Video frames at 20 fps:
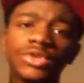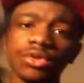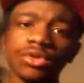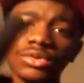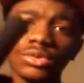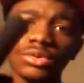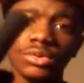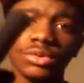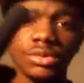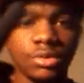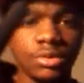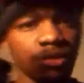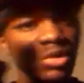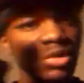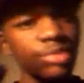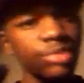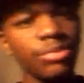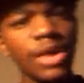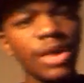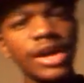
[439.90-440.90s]
two,
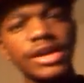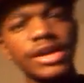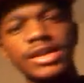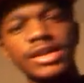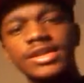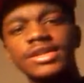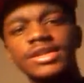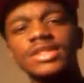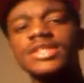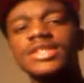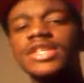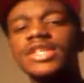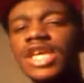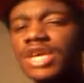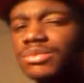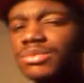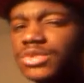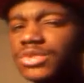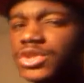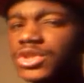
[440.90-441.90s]
quit buying the
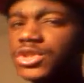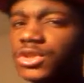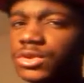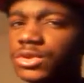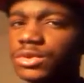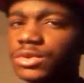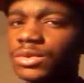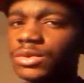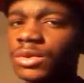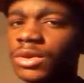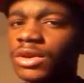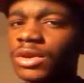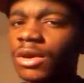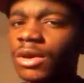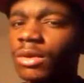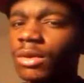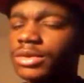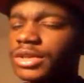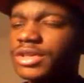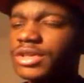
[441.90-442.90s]
same shoe
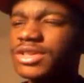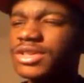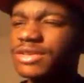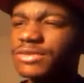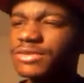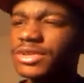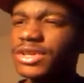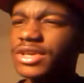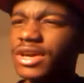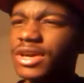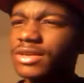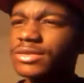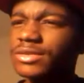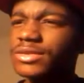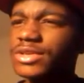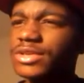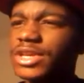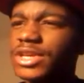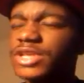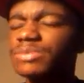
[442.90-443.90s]
only in different colors,
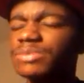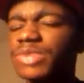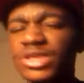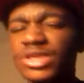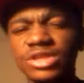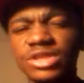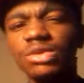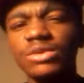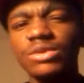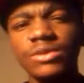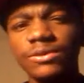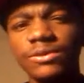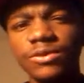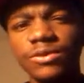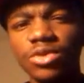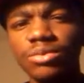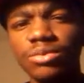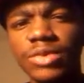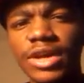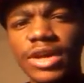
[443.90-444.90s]
especially with the
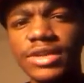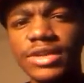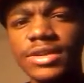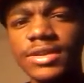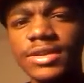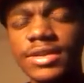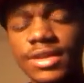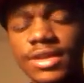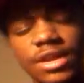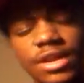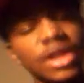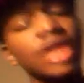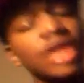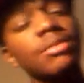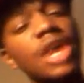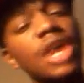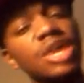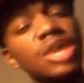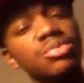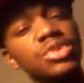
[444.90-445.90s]
foam posits. In
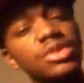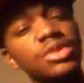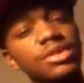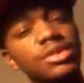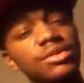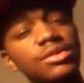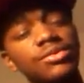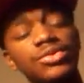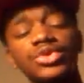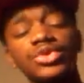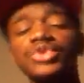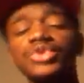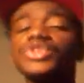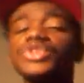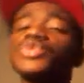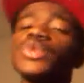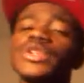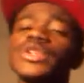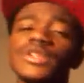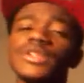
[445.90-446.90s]
my opinion, you just
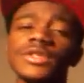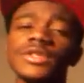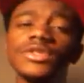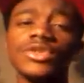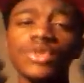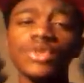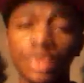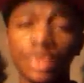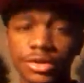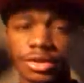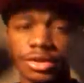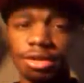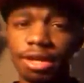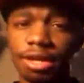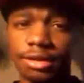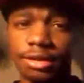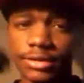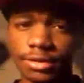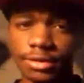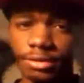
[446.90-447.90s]
wasted $200. All
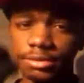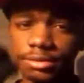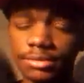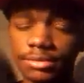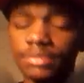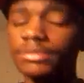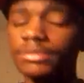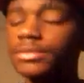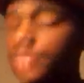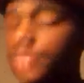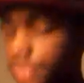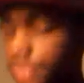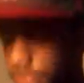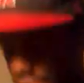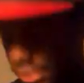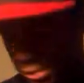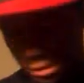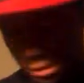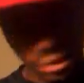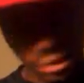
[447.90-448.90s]
right.
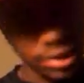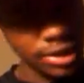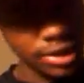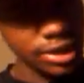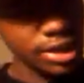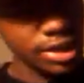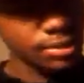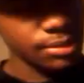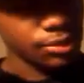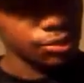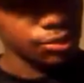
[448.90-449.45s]
Tip